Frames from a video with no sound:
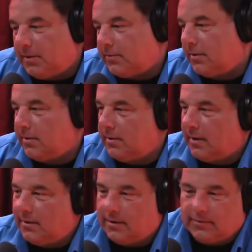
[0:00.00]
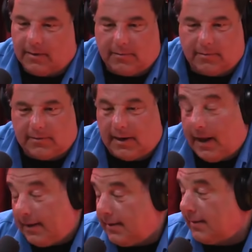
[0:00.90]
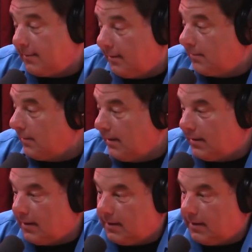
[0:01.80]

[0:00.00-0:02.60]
"Listen, I think his name is I think his name is Anthony."